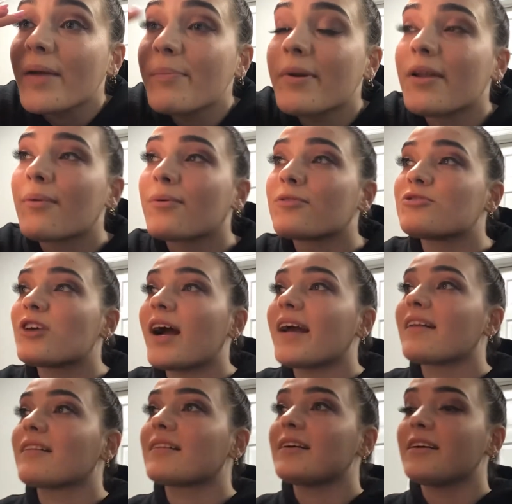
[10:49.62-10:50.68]
but it will dry
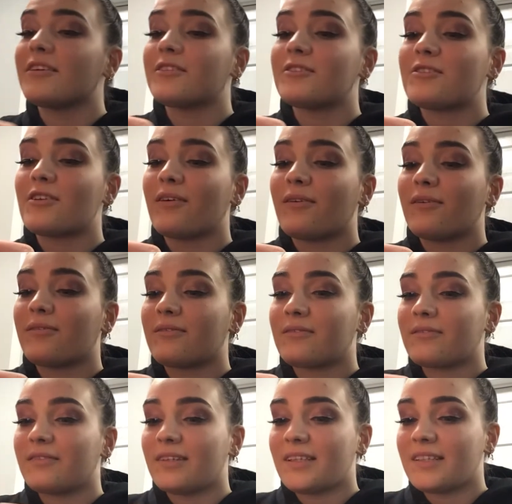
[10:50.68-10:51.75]
clear, so
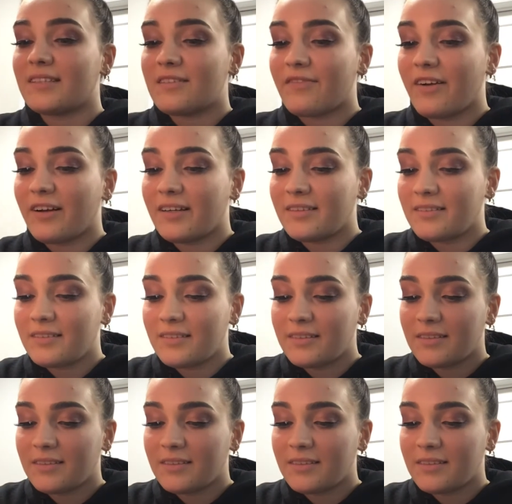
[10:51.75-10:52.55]
it's fine.